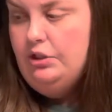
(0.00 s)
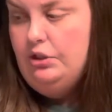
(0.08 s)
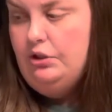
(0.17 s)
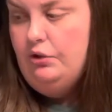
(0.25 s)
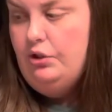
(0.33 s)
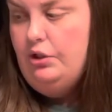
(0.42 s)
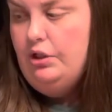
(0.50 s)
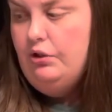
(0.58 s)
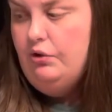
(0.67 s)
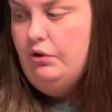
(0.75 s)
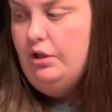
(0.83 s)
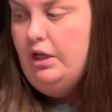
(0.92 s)
or you can
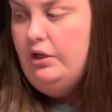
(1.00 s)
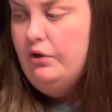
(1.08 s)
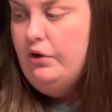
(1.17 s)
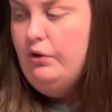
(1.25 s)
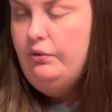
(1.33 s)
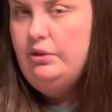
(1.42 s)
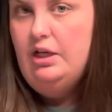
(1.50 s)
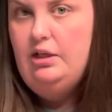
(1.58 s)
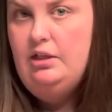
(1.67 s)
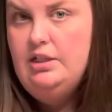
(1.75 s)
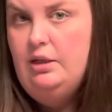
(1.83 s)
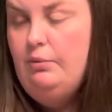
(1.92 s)
create your own data
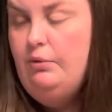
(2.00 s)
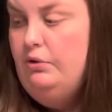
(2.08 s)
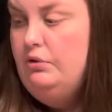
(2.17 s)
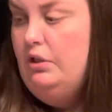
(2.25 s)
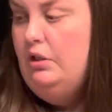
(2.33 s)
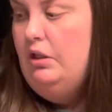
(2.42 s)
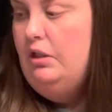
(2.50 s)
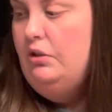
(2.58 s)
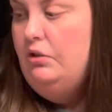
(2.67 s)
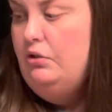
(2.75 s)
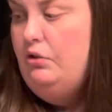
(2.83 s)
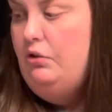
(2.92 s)
tables
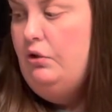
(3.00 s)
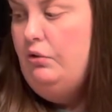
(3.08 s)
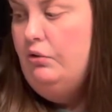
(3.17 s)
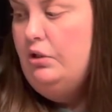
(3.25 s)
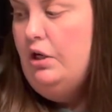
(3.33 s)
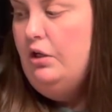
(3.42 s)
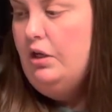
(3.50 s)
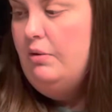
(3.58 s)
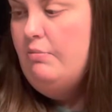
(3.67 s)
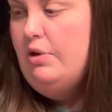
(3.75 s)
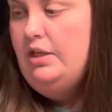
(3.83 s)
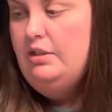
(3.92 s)
in Google Doc and
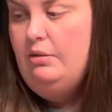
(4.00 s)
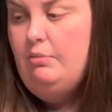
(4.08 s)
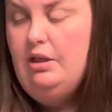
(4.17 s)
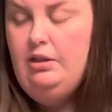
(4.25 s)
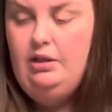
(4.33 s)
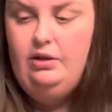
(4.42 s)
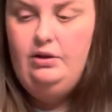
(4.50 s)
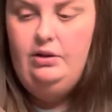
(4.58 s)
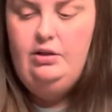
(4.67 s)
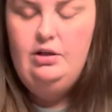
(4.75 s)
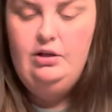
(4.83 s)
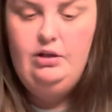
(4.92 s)
paste them at the end of the
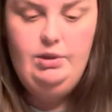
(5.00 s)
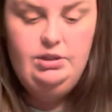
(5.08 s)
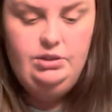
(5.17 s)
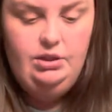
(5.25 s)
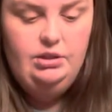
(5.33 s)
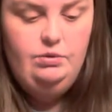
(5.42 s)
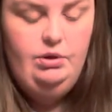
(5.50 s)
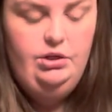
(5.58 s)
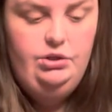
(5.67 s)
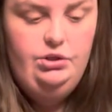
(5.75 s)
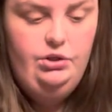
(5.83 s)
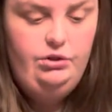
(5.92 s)
document. So that's what I
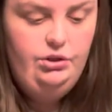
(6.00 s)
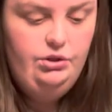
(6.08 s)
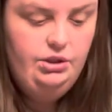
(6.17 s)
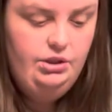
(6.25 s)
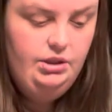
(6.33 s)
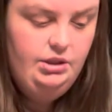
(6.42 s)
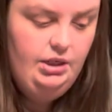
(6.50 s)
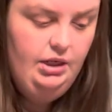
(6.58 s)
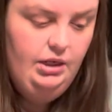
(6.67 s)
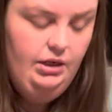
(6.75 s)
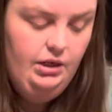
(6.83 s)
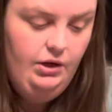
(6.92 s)
showed you just a
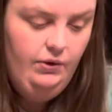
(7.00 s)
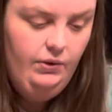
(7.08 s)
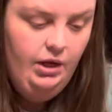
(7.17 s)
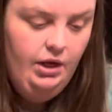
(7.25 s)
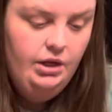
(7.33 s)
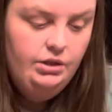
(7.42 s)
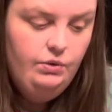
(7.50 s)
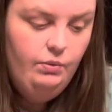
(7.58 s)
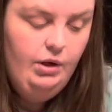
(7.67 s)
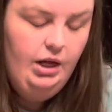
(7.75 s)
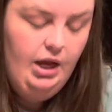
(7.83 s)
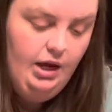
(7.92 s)
second ago. So
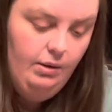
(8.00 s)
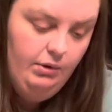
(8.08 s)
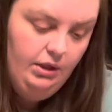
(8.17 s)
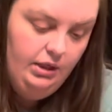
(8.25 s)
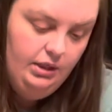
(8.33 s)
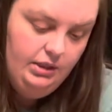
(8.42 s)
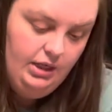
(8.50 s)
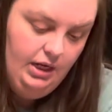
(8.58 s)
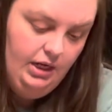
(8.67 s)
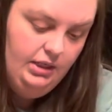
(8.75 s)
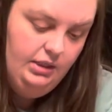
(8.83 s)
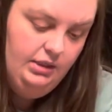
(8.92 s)
what I'm going to
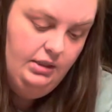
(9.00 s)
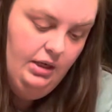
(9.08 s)
test